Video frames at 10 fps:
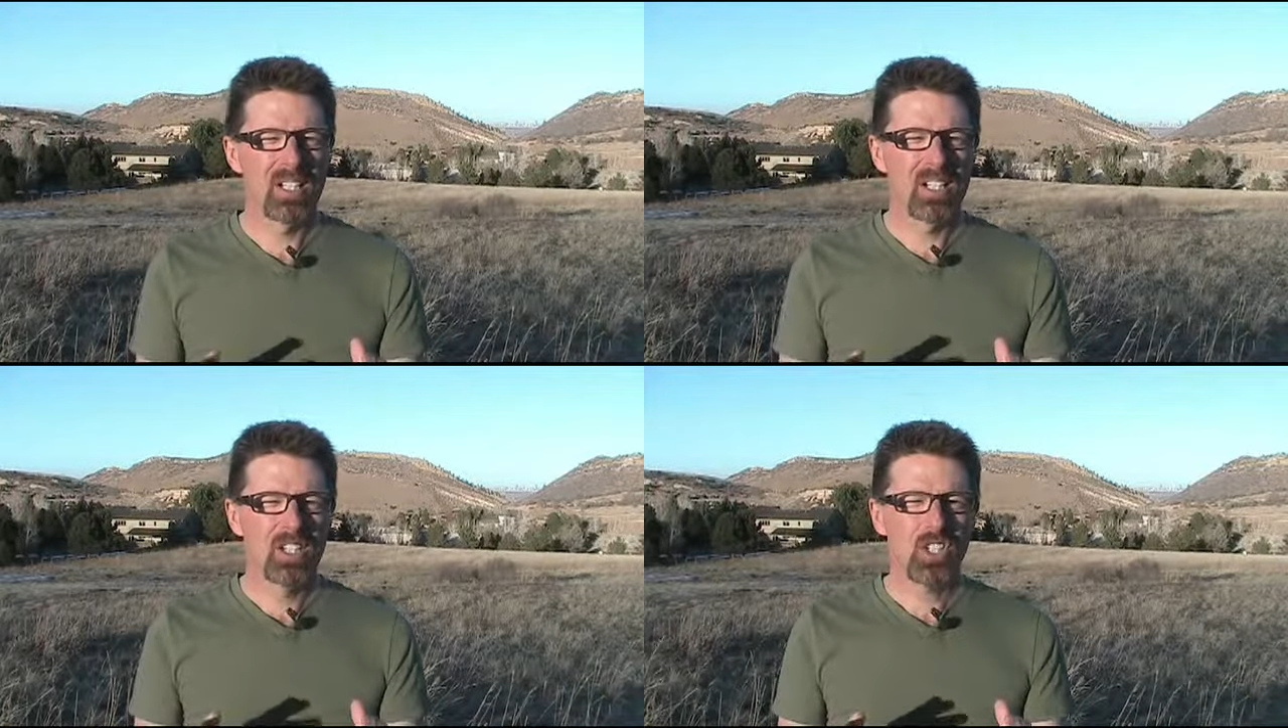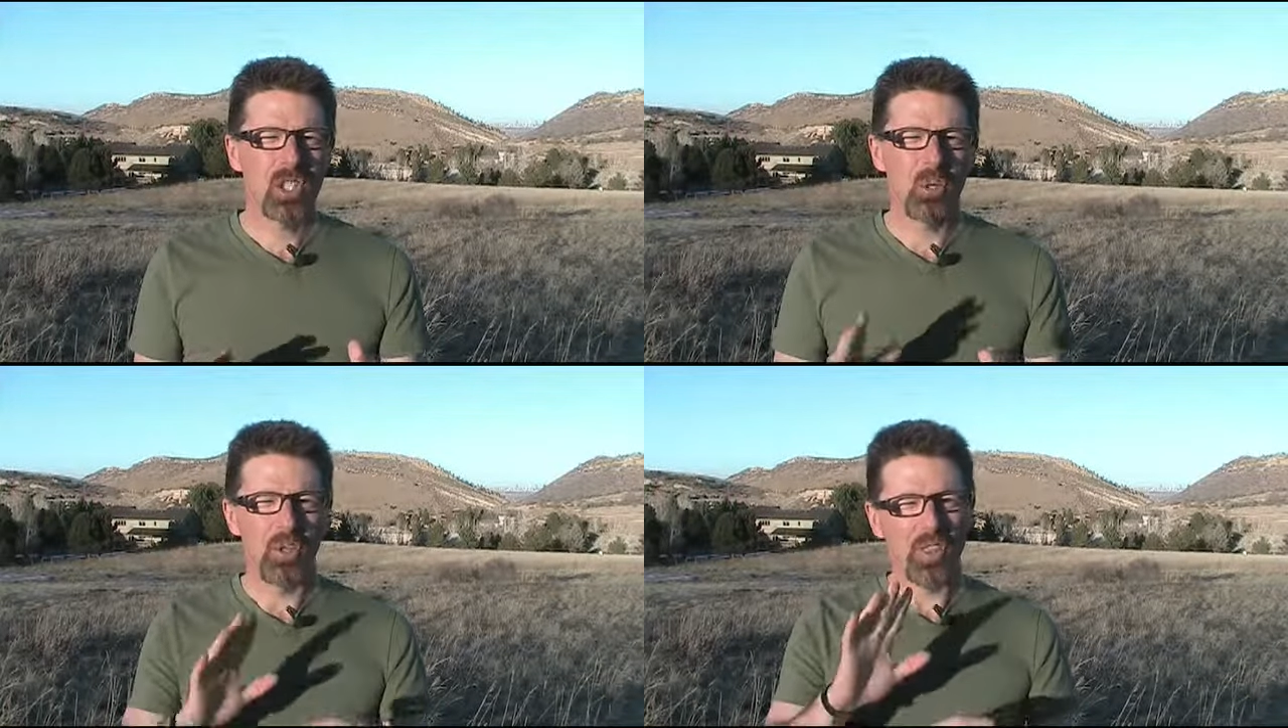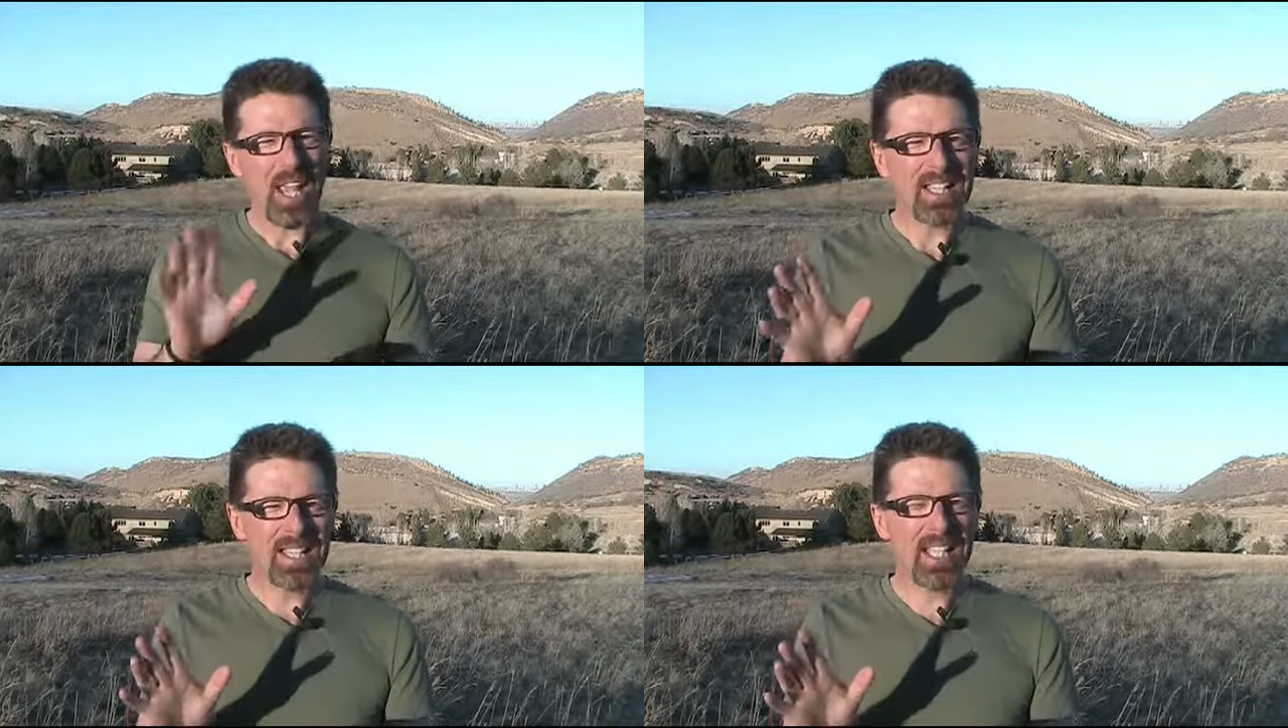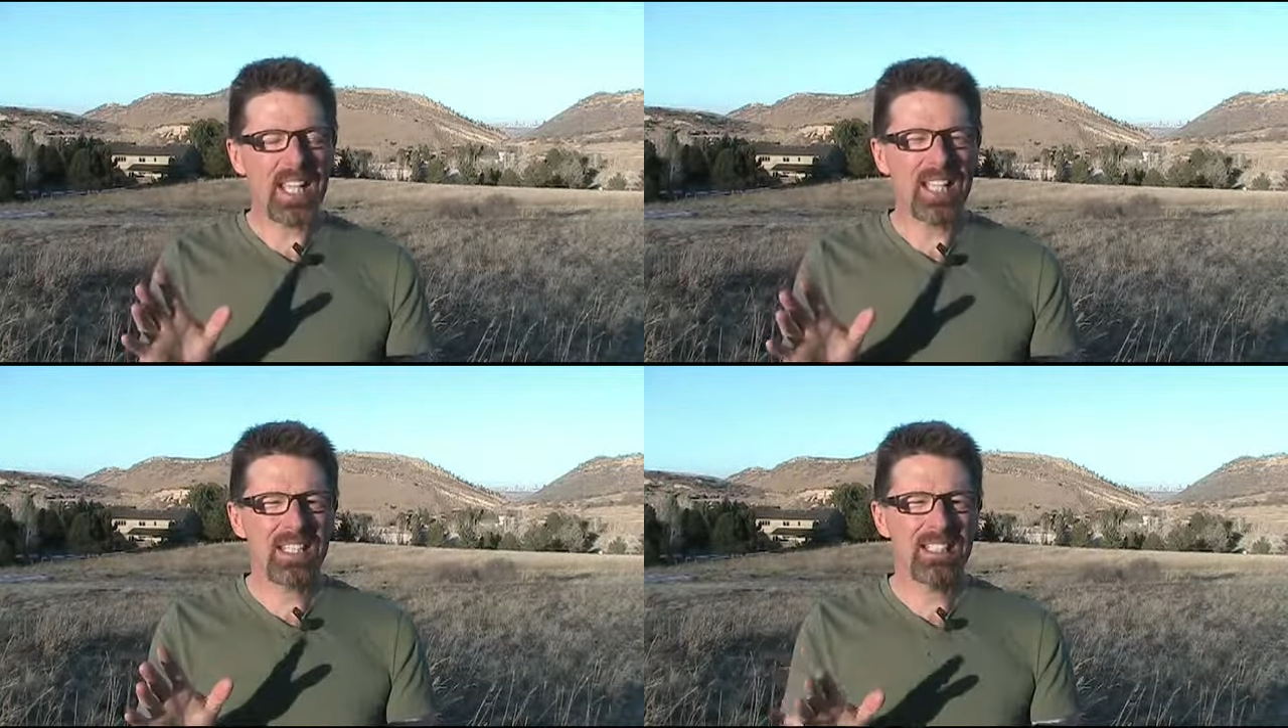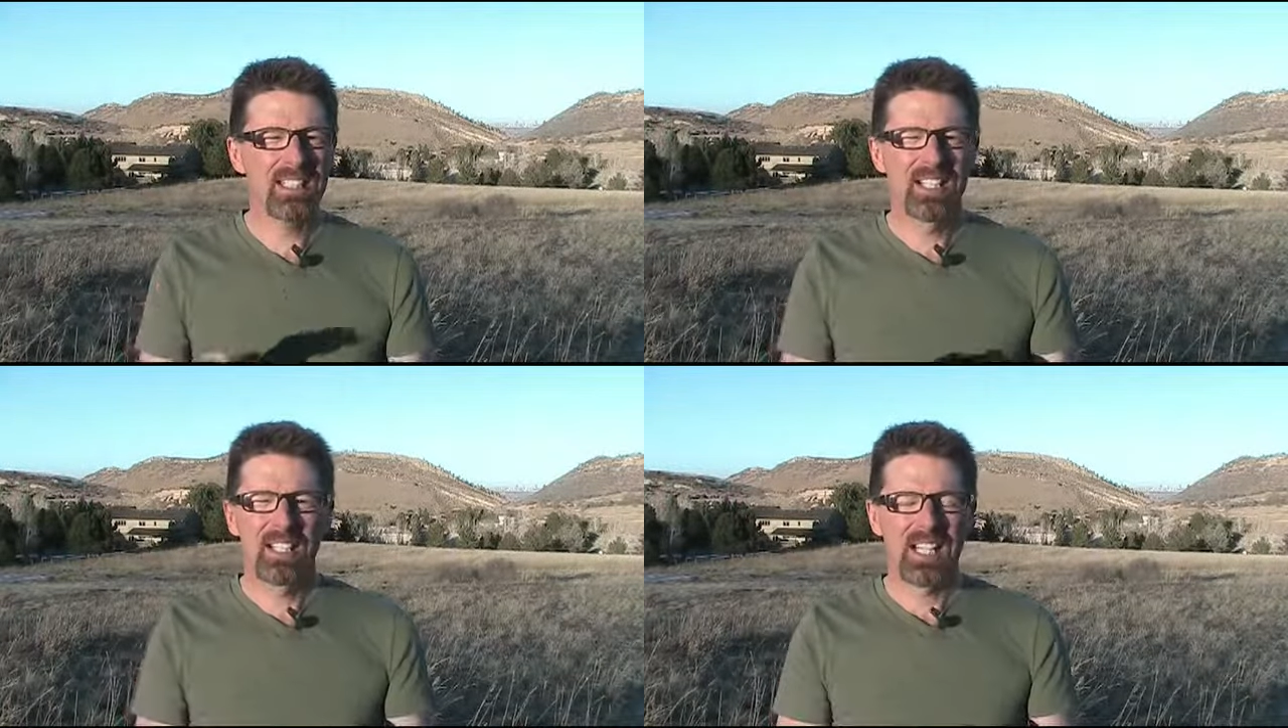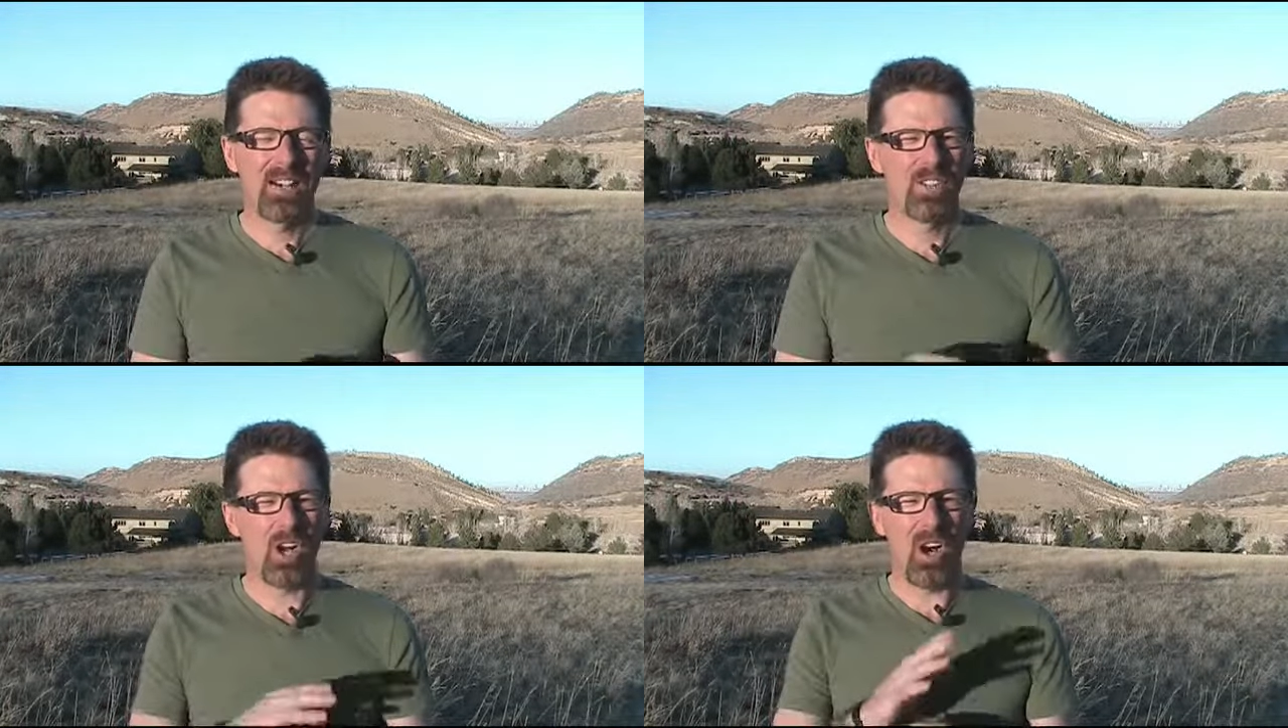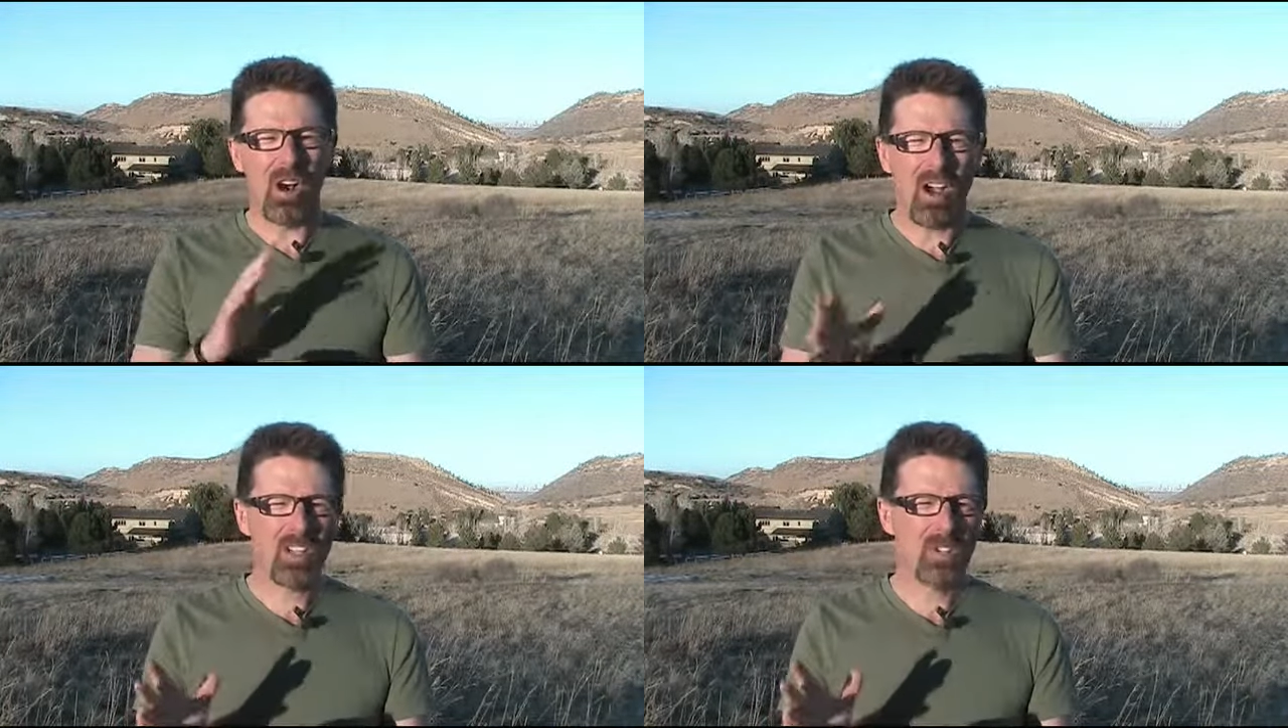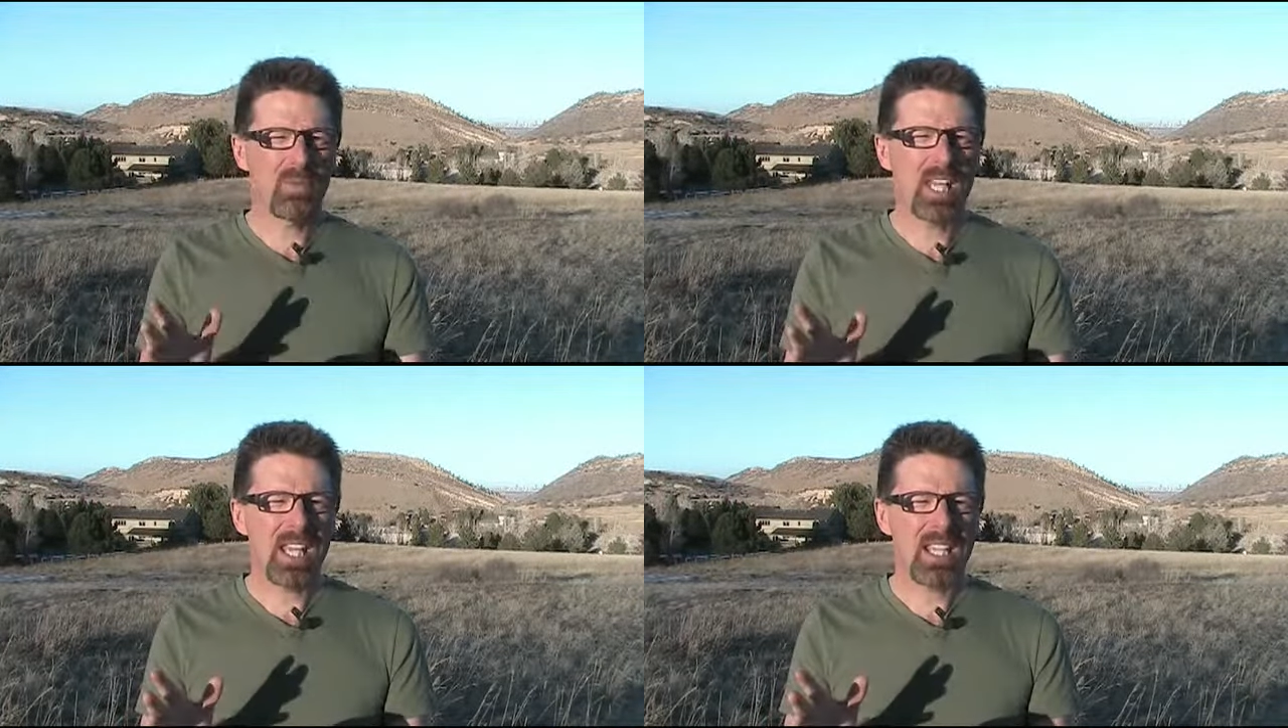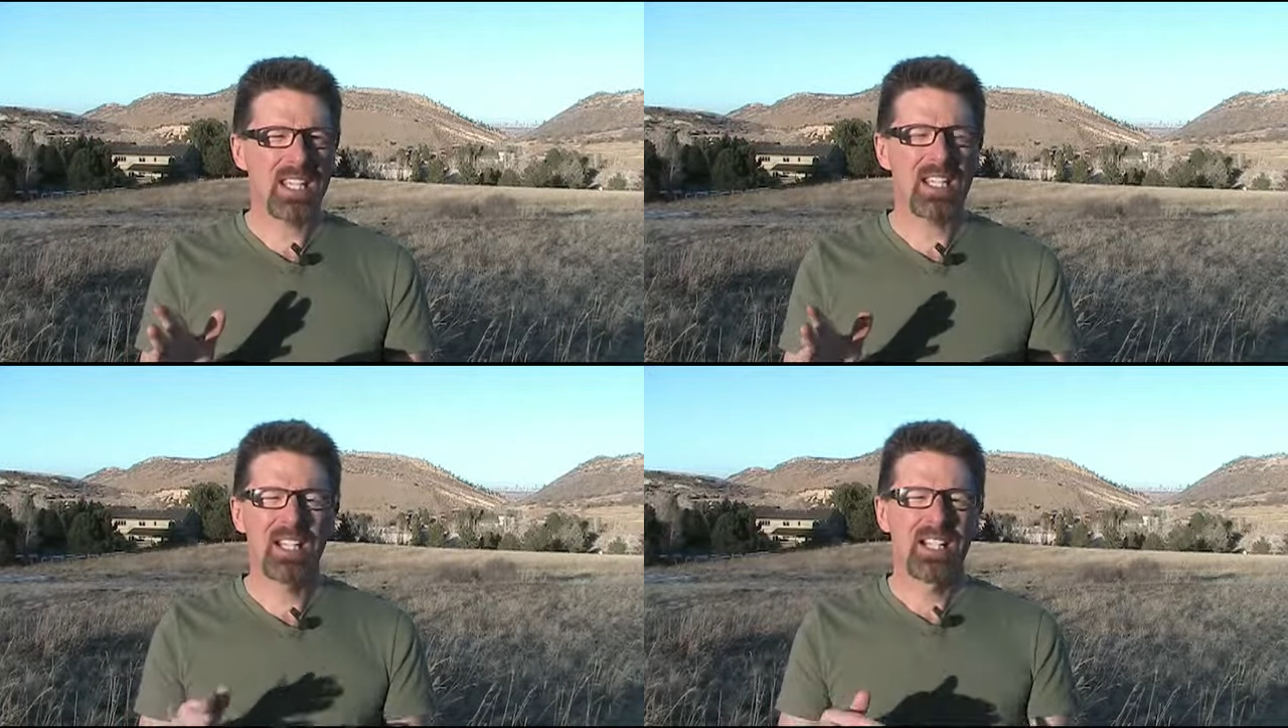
So, thanks again. Have an awesome day.